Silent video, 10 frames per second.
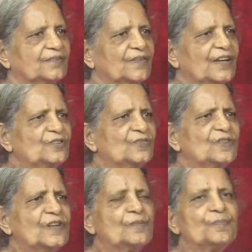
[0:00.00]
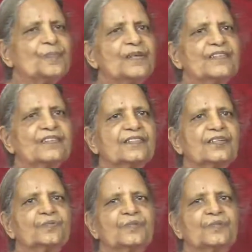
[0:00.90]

Why do we feel peace in their